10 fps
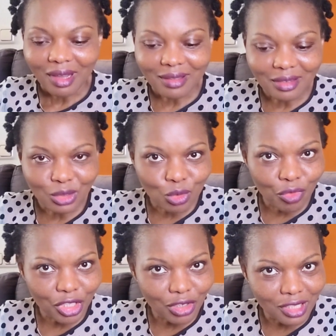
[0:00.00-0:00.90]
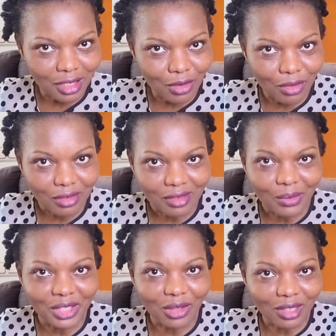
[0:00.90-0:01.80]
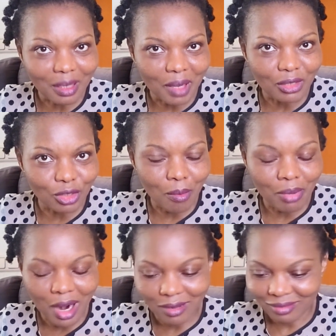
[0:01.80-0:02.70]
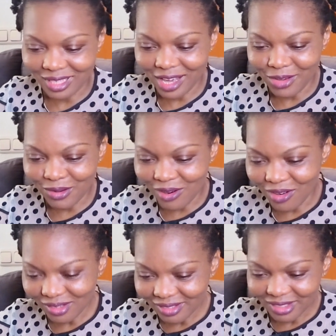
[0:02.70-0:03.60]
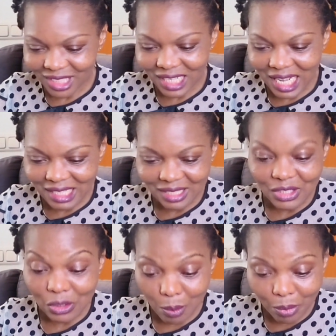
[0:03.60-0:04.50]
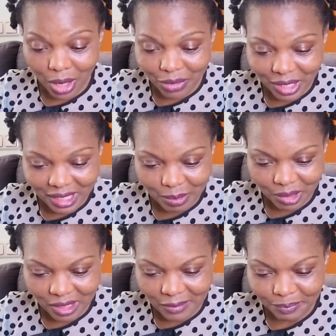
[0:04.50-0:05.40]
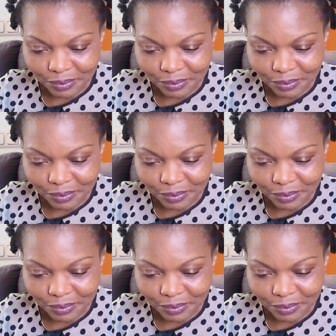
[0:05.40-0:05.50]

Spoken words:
I think 2 videos ago, we talked about Tom Brown. Here you go. She has Tom Brown recipes.